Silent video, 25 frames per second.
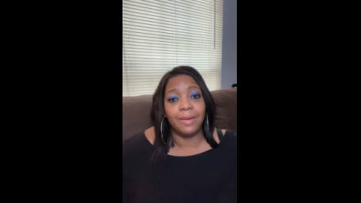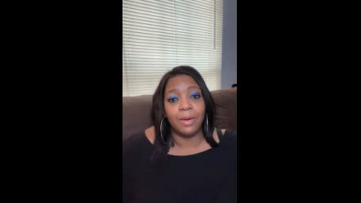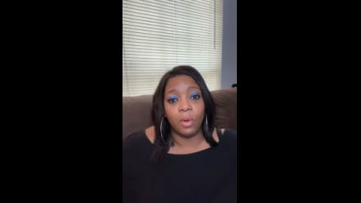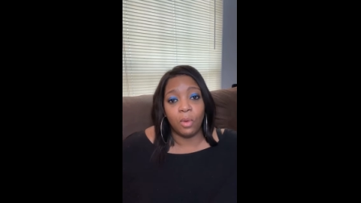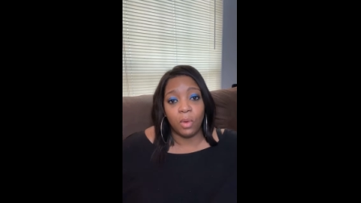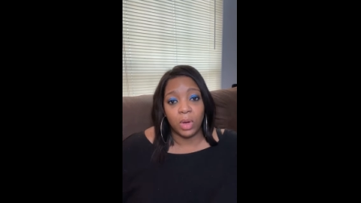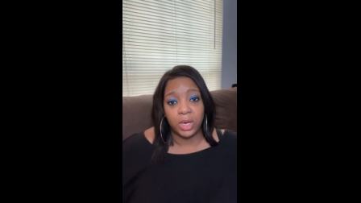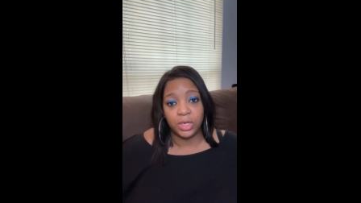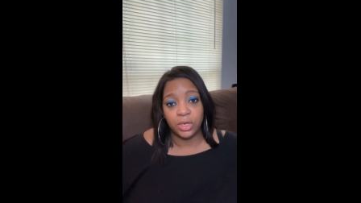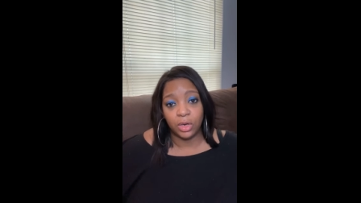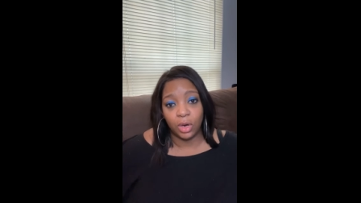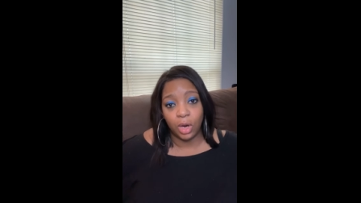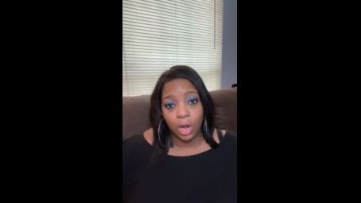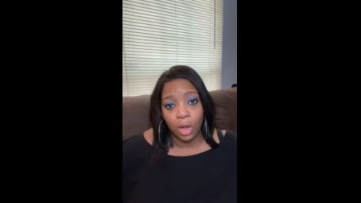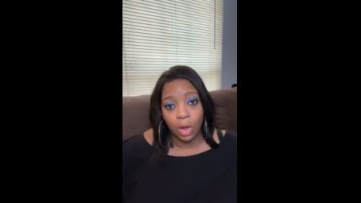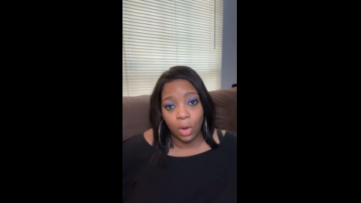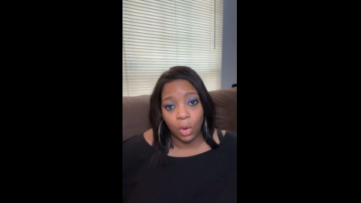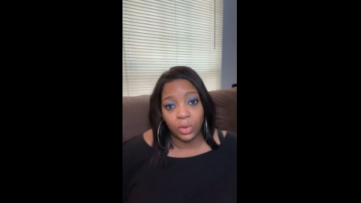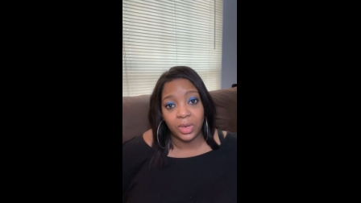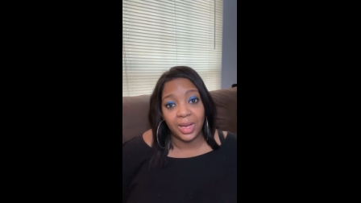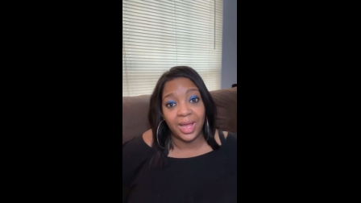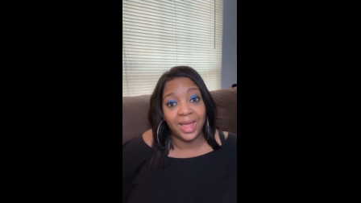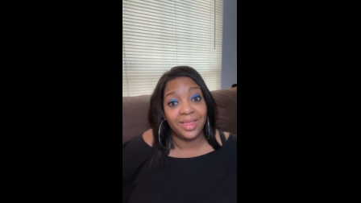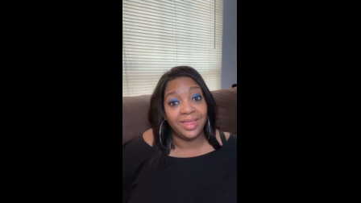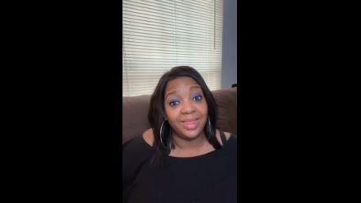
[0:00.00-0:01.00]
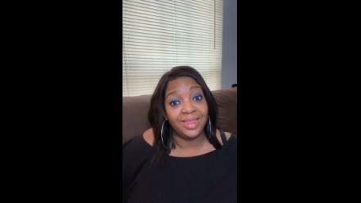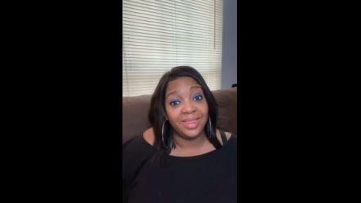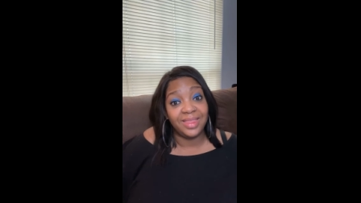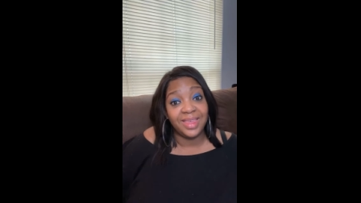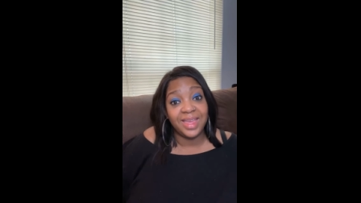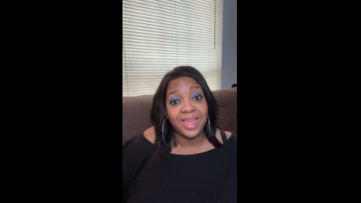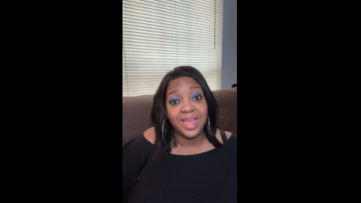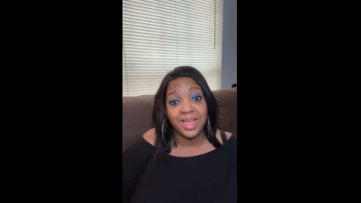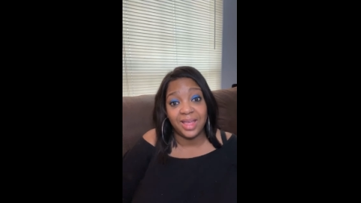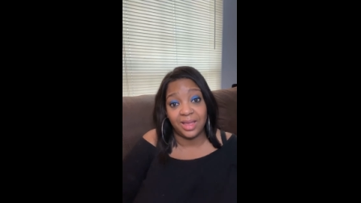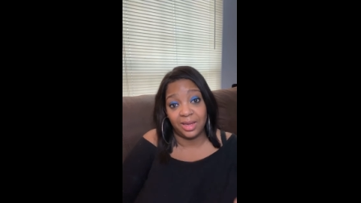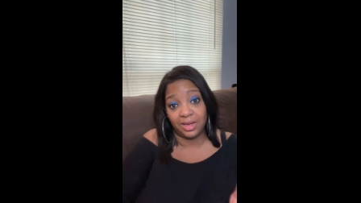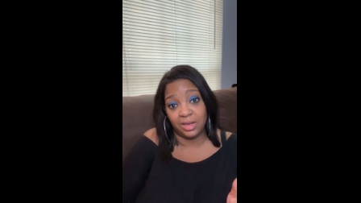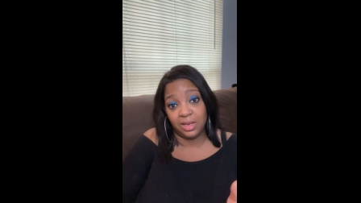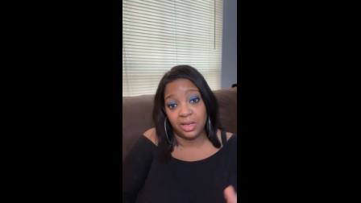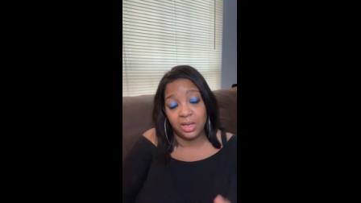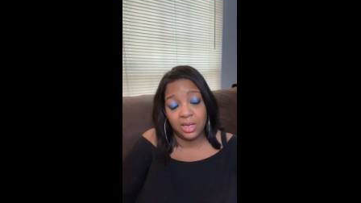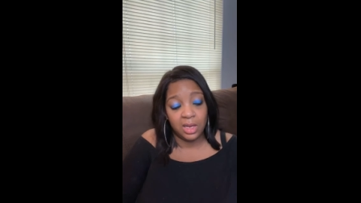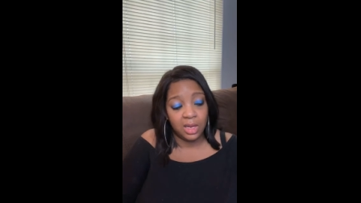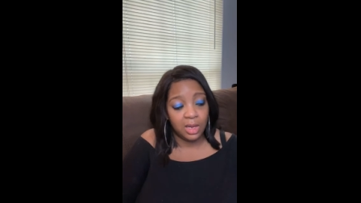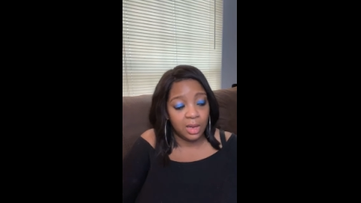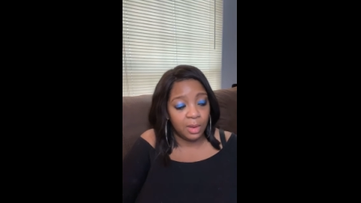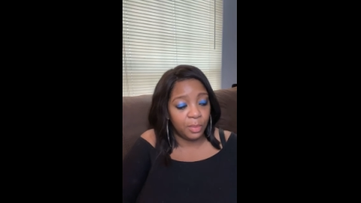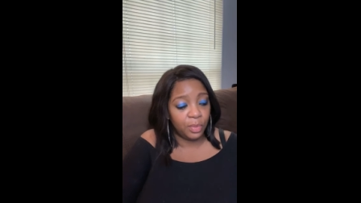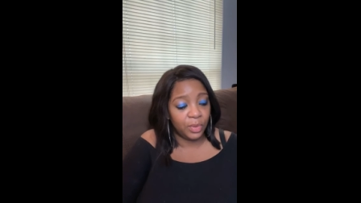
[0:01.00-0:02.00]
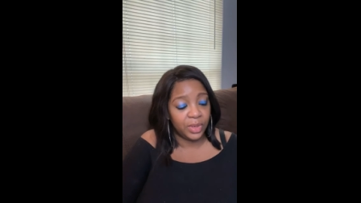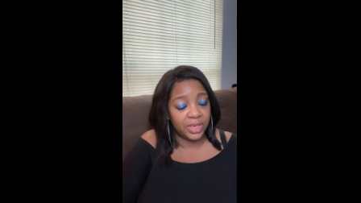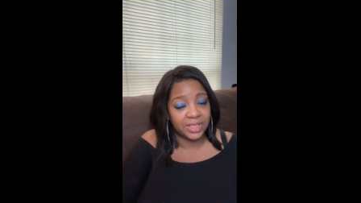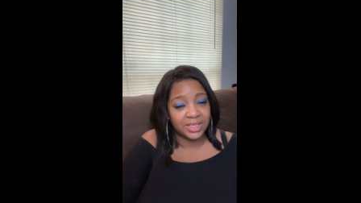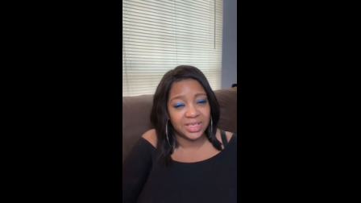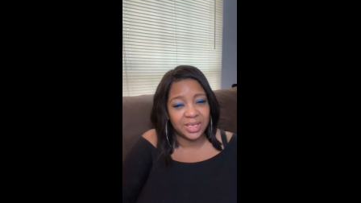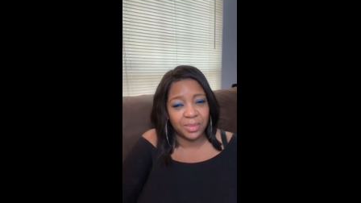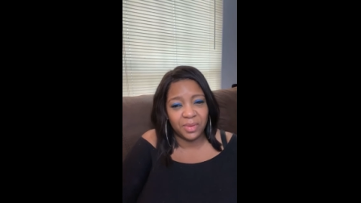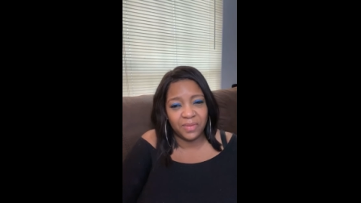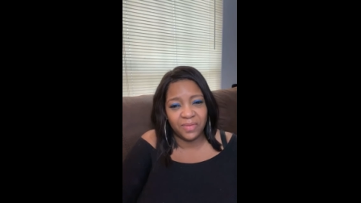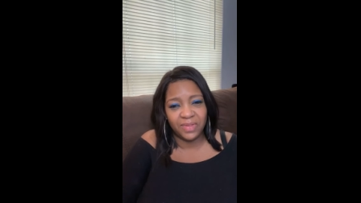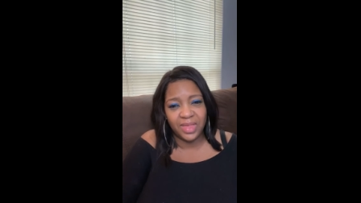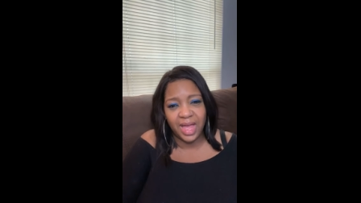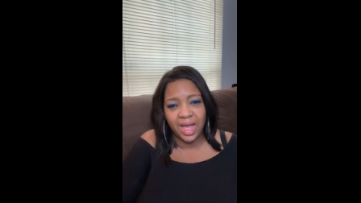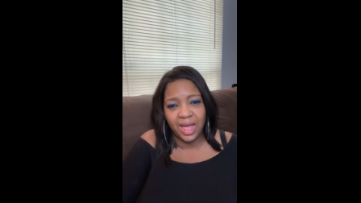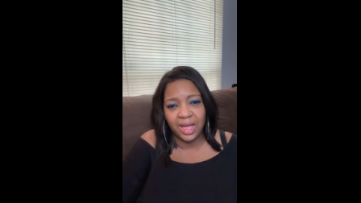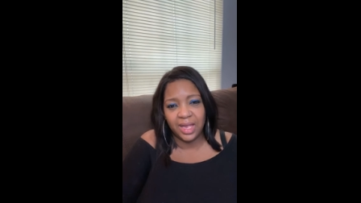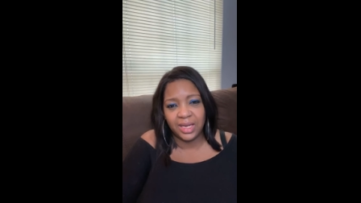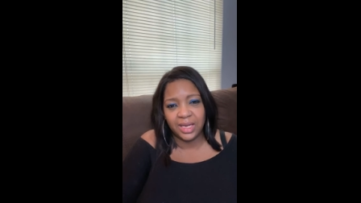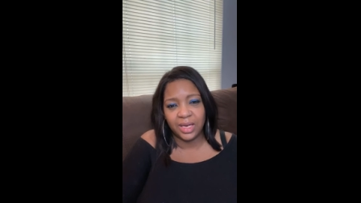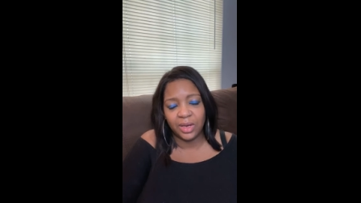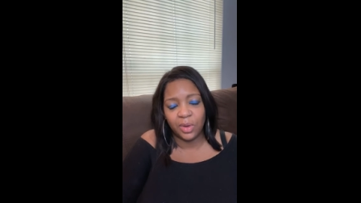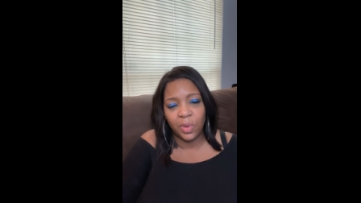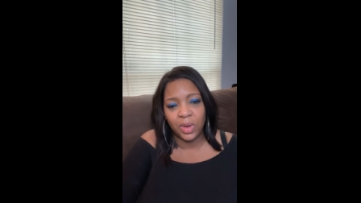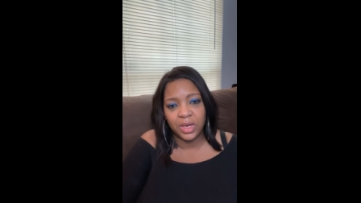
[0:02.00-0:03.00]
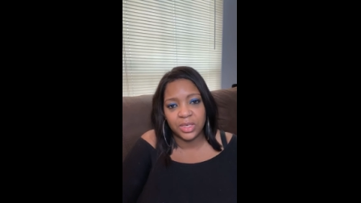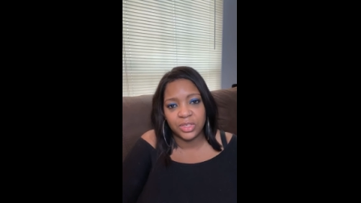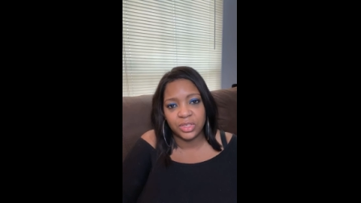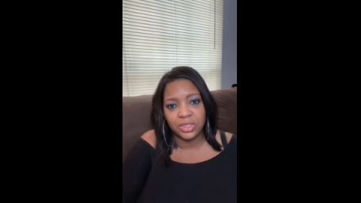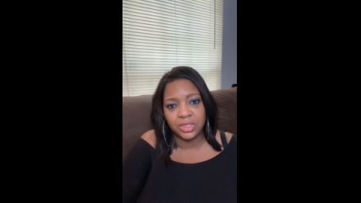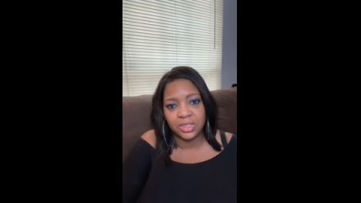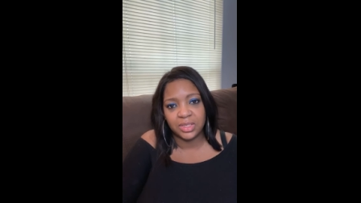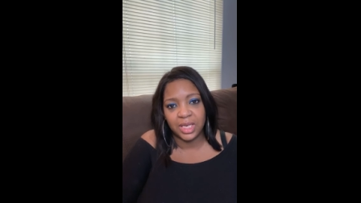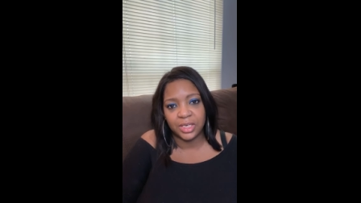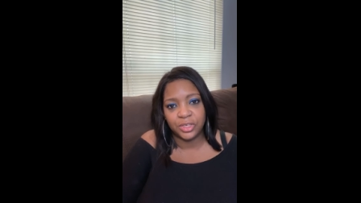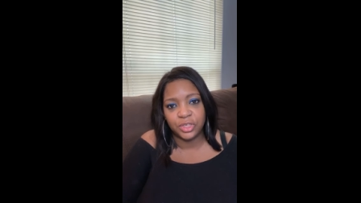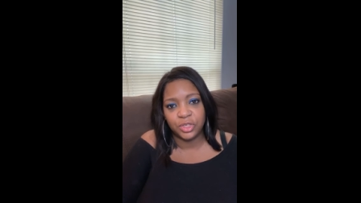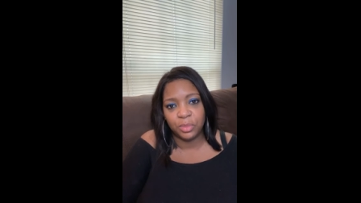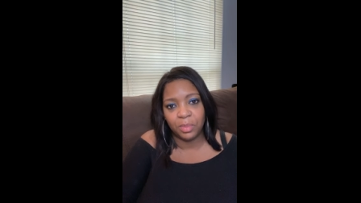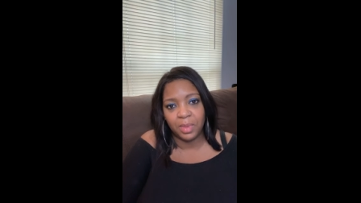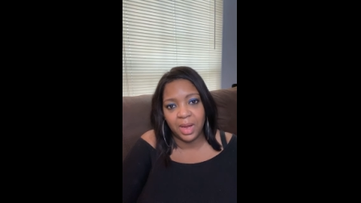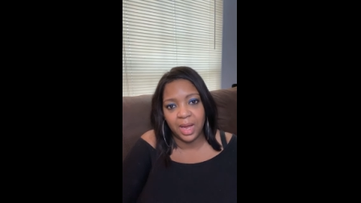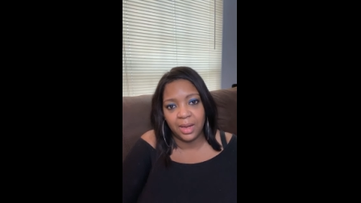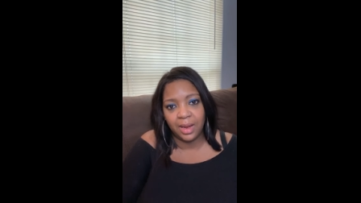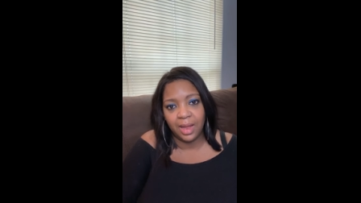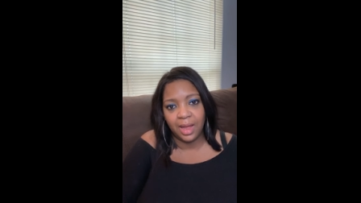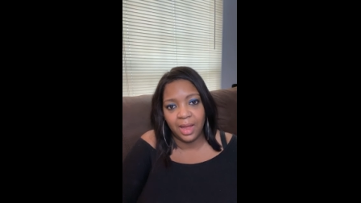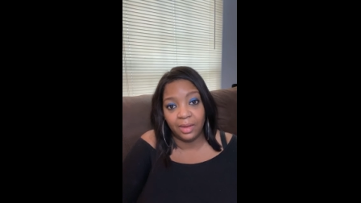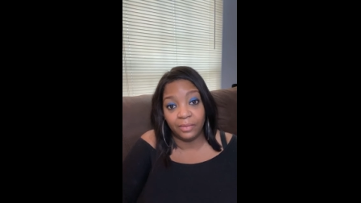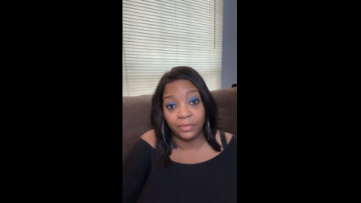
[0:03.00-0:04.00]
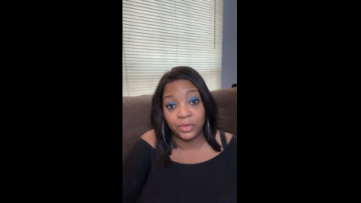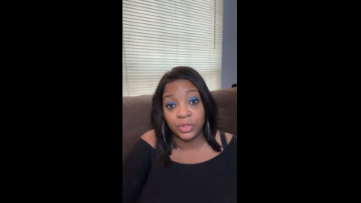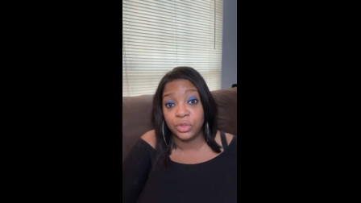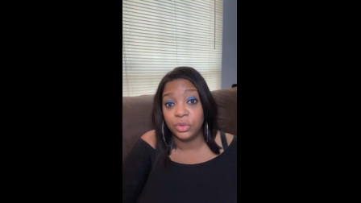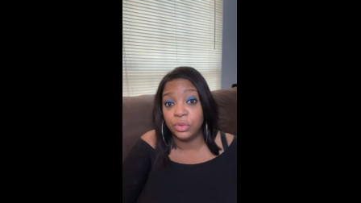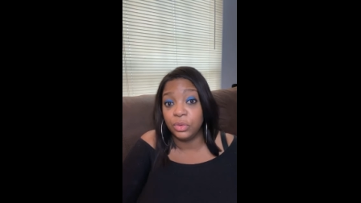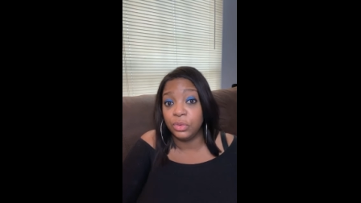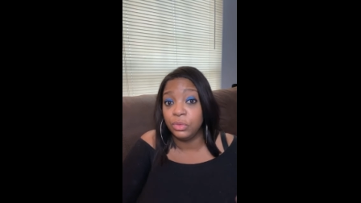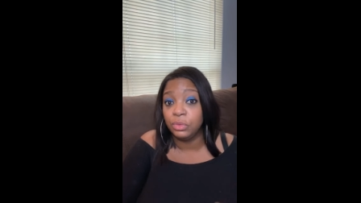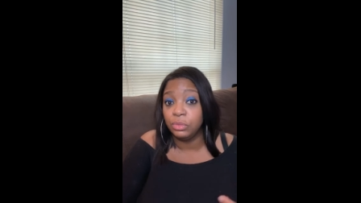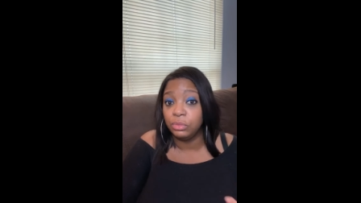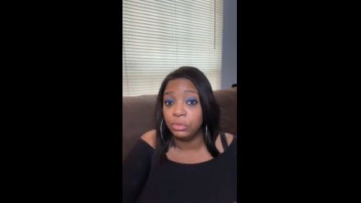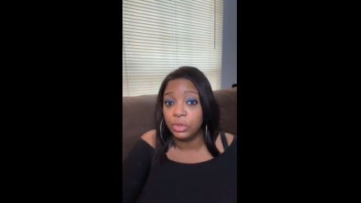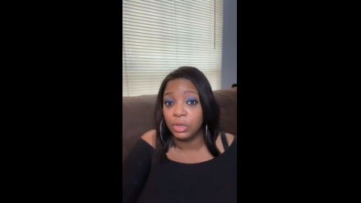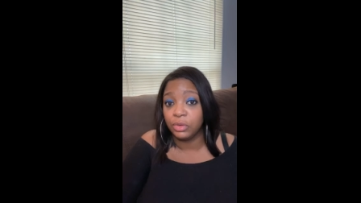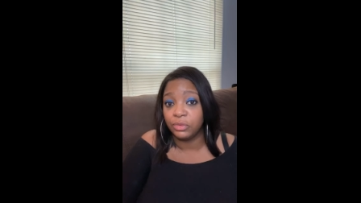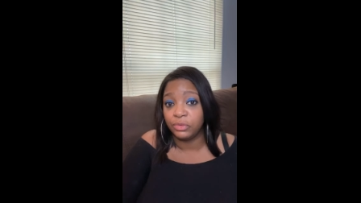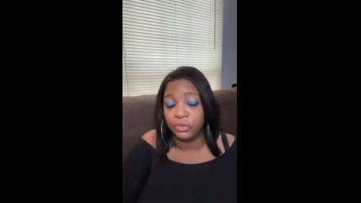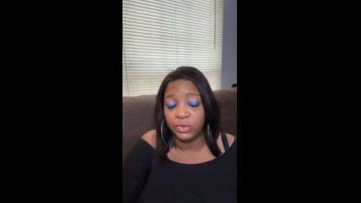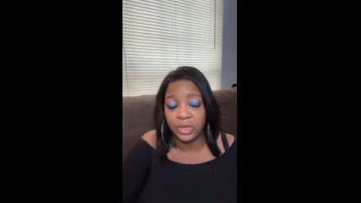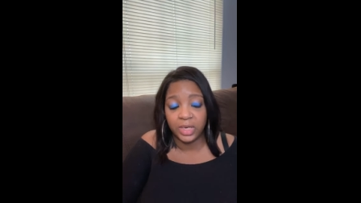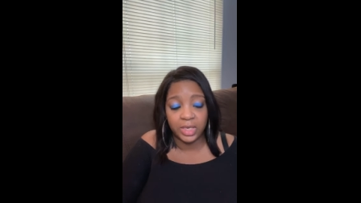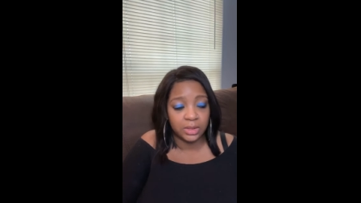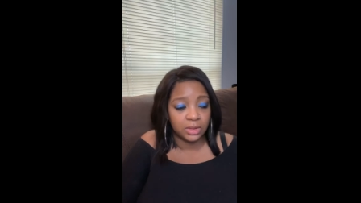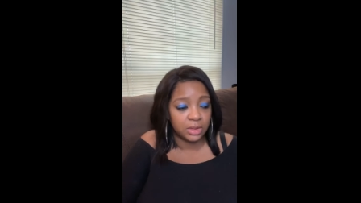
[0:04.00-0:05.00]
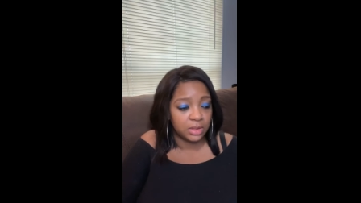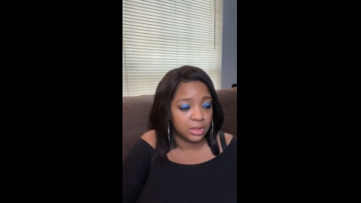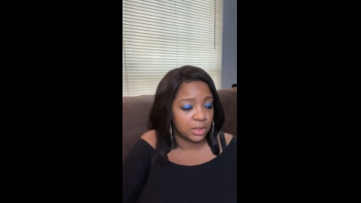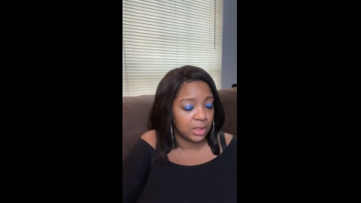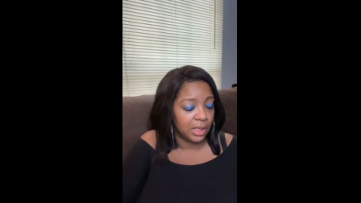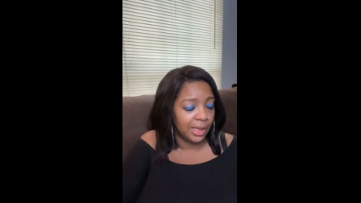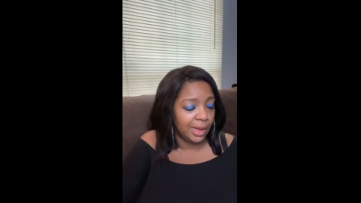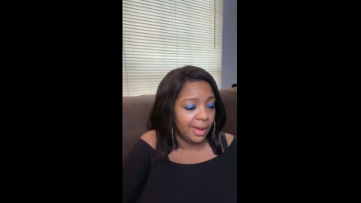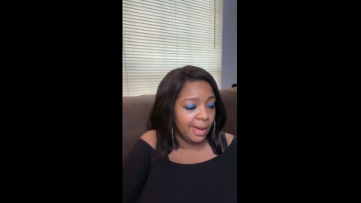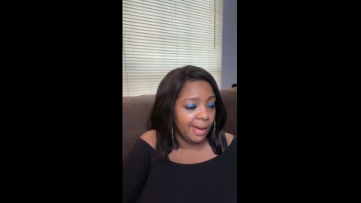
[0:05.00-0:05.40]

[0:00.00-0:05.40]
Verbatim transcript: on your own and then bring some of that, any questions that you might have to your friends